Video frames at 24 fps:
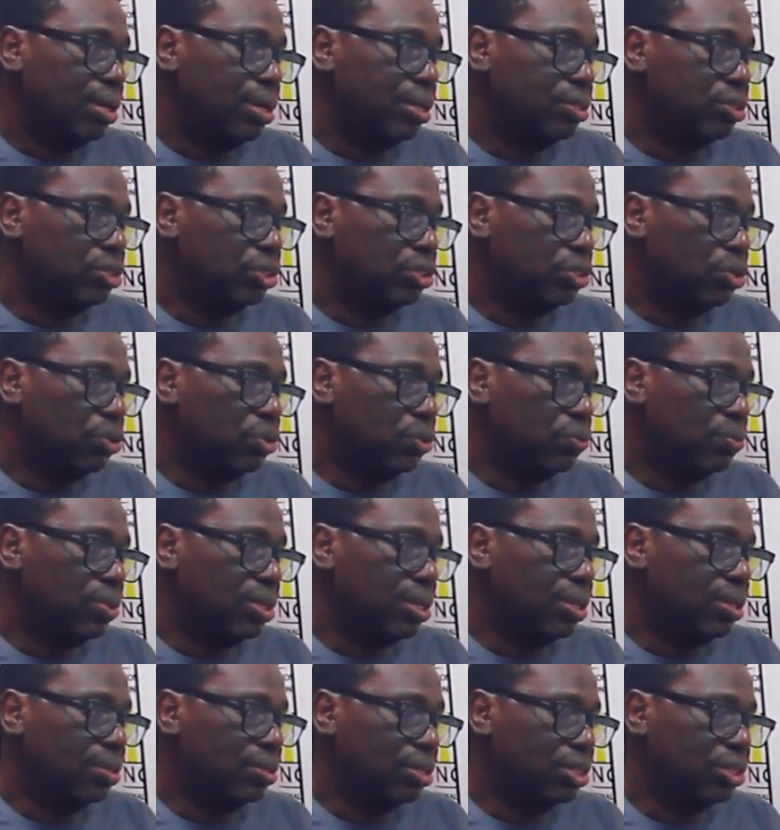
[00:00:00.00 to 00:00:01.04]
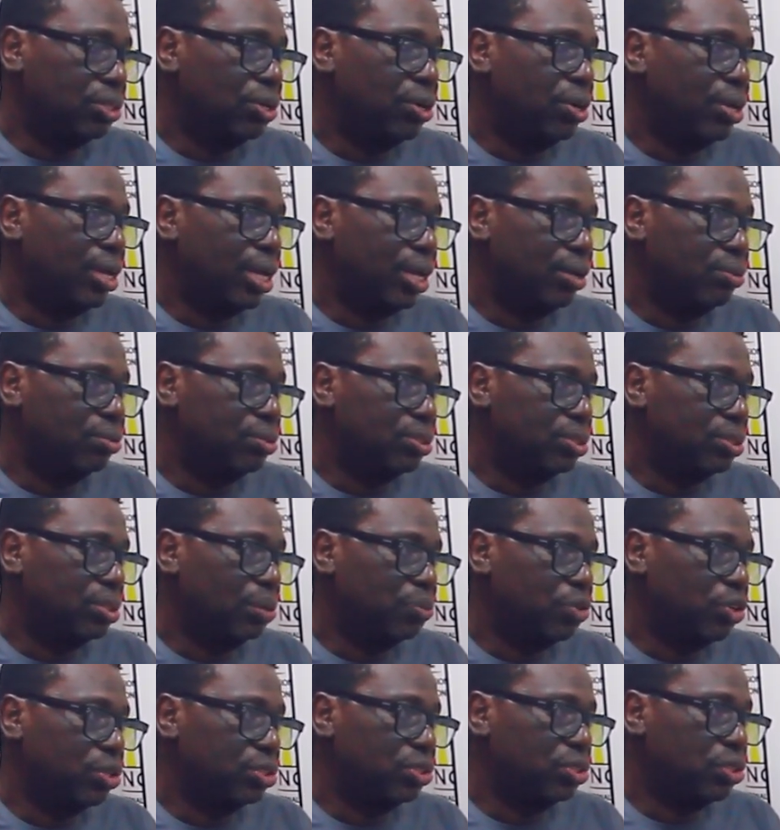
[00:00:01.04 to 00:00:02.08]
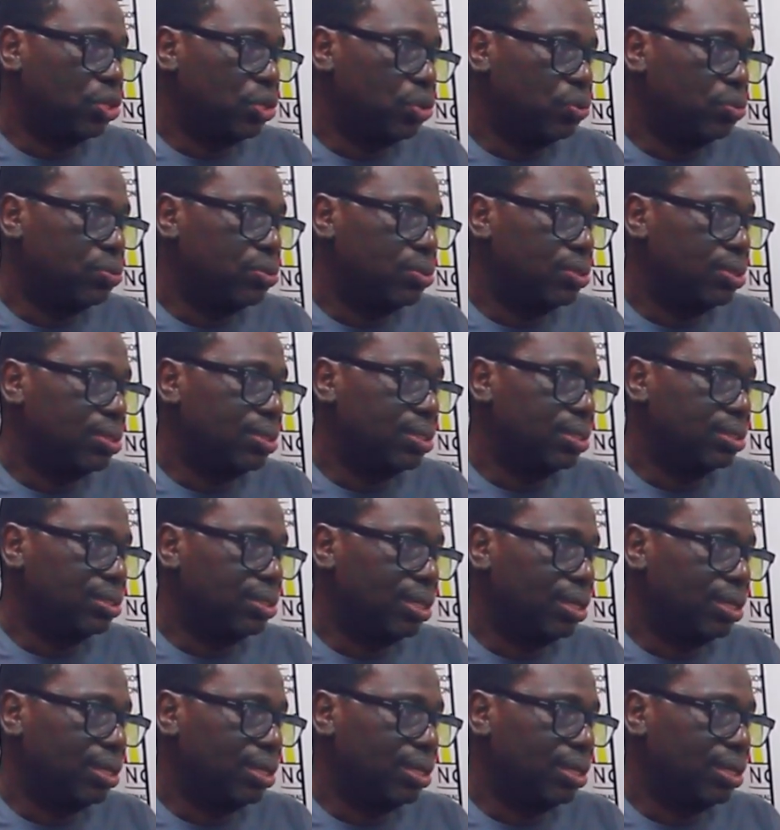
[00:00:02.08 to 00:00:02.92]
And so the turnout amongst the youth this